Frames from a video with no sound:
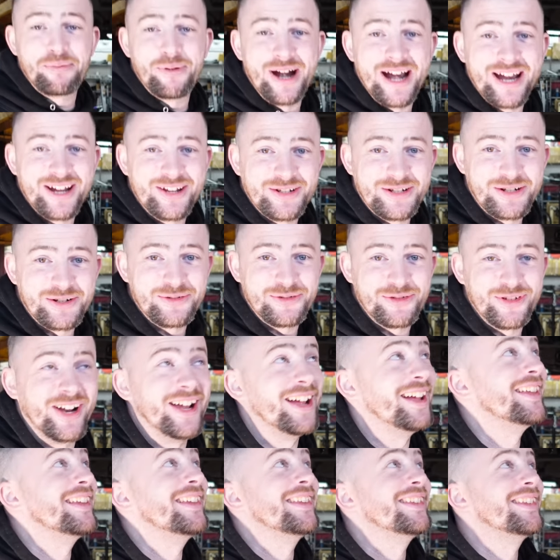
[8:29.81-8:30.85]
prank on your
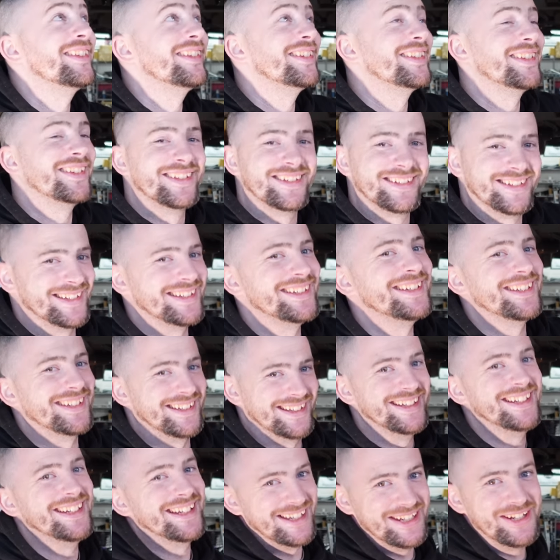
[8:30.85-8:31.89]
friends.
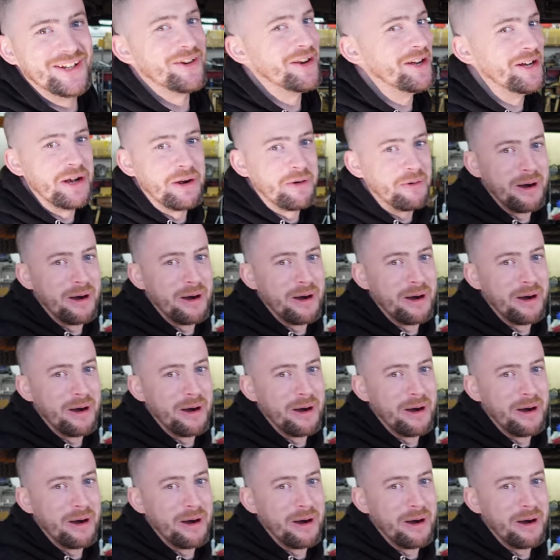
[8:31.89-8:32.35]
you already know